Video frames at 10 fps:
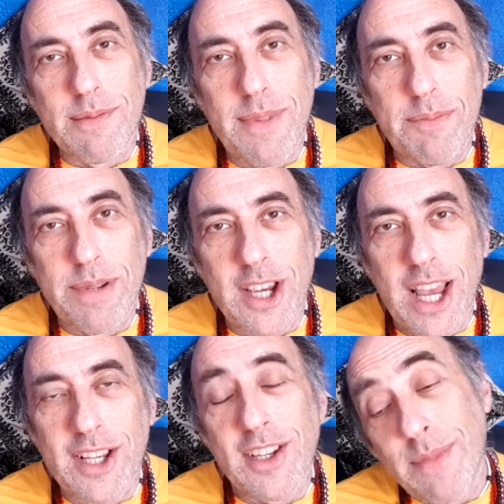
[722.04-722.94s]
might be
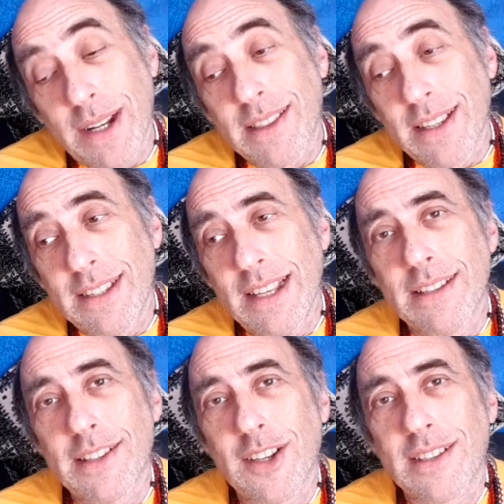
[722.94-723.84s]
changing, but the
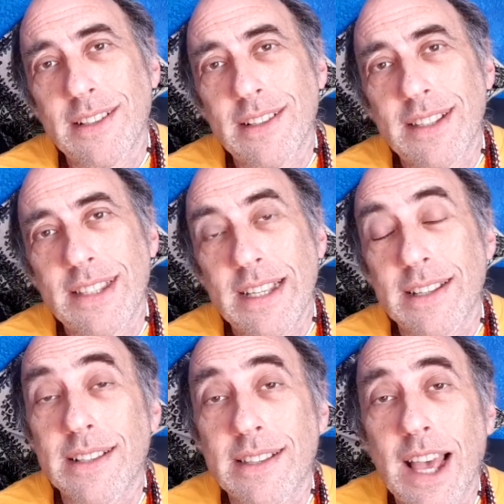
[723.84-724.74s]
seasons are still the
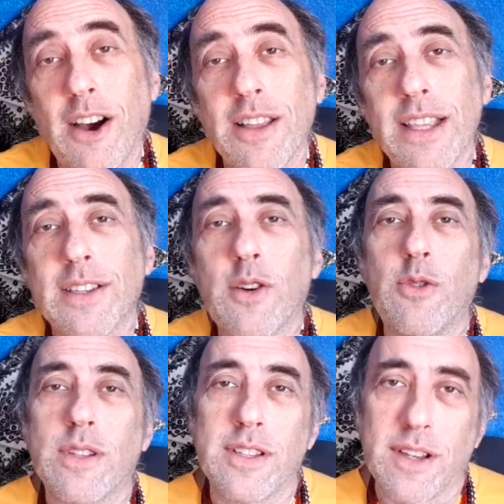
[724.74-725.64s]
seasons. They are these
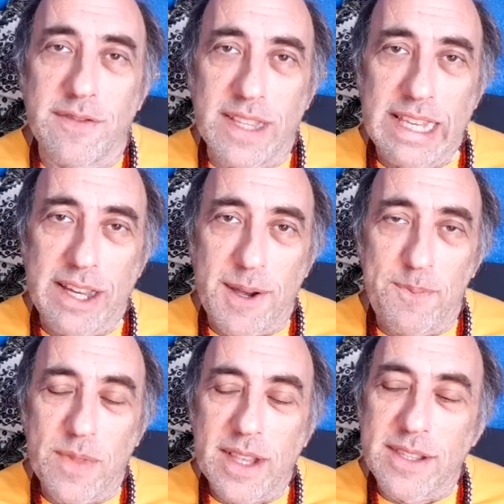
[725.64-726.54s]
quarters of the year.
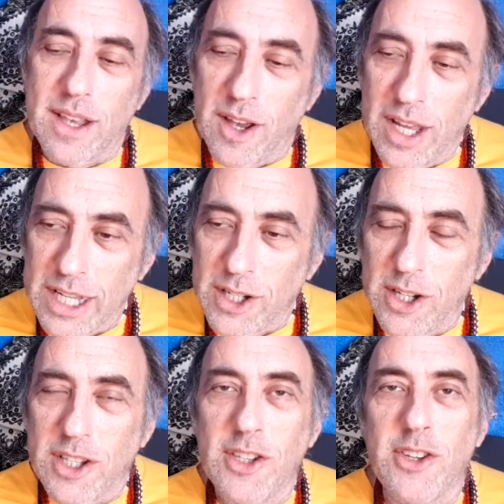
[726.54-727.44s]
So,
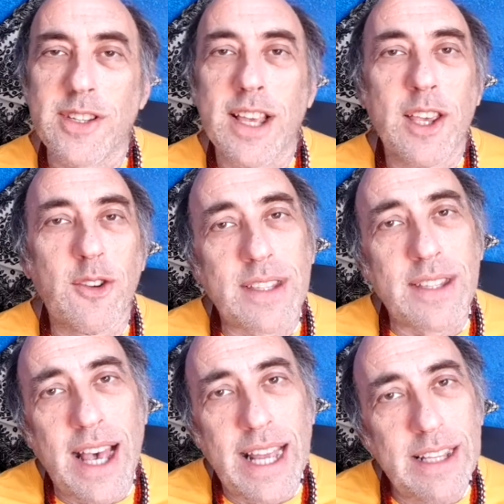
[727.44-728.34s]
good news, your
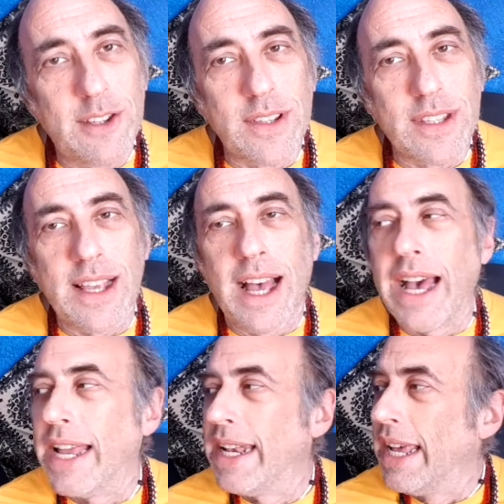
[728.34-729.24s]
sign is your
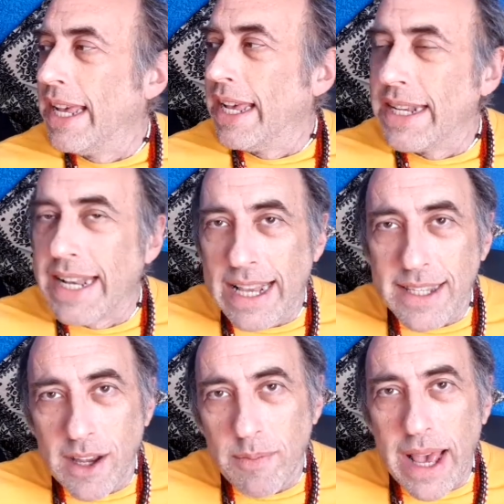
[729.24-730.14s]
sign.
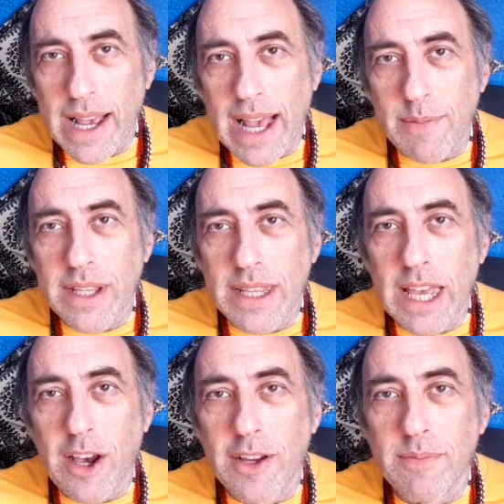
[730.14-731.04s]
NASA are back up to
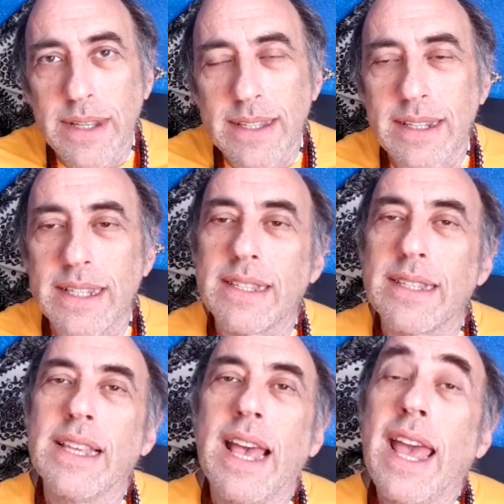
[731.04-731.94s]
their own business,